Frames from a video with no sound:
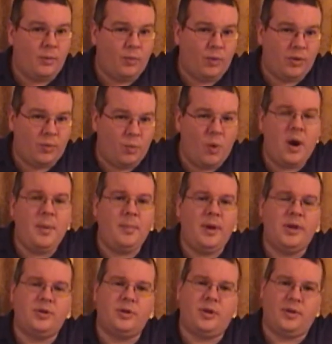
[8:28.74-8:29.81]
with one
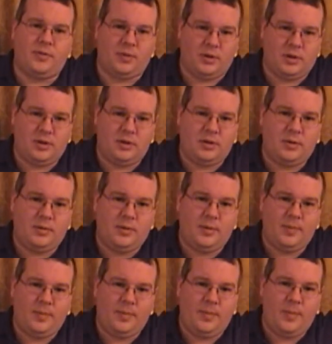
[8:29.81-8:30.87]
major difference.
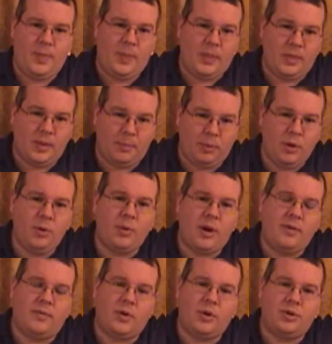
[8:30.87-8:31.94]
The
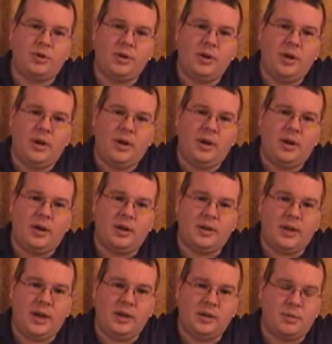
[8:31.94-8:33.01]
Blu-ray version
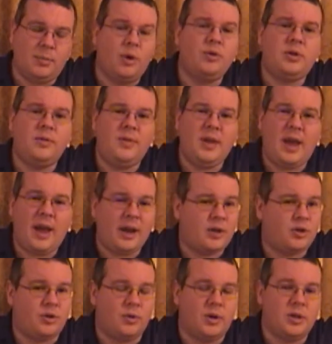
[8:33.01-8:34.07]
contains most of the
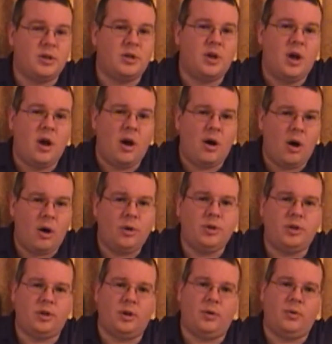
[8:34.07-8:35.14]
extras
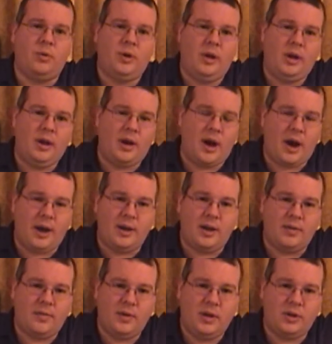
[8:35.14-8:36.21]
also in high
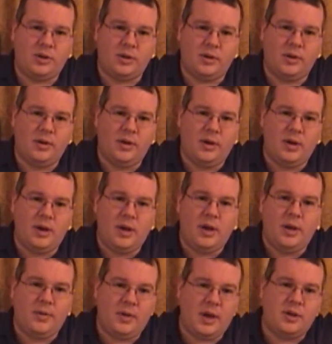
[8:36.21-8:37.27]
definition.
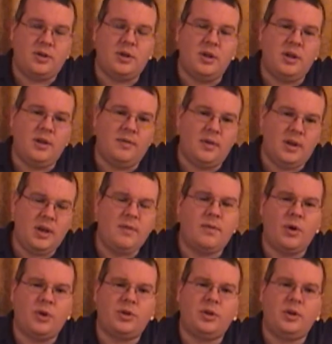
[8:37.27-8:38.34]
The HD DVD
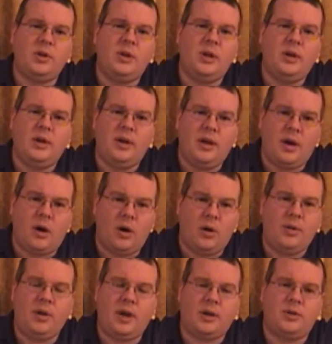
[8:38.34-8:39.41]
version, all
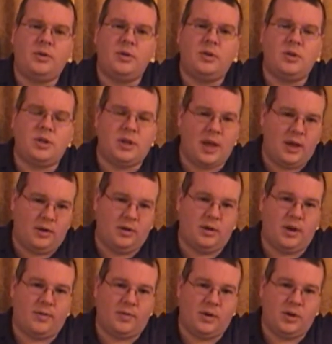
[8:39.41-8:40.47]
the extras are standard
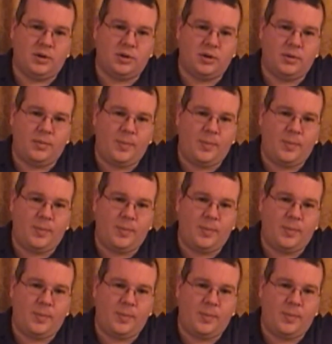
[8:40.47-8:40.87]
definition.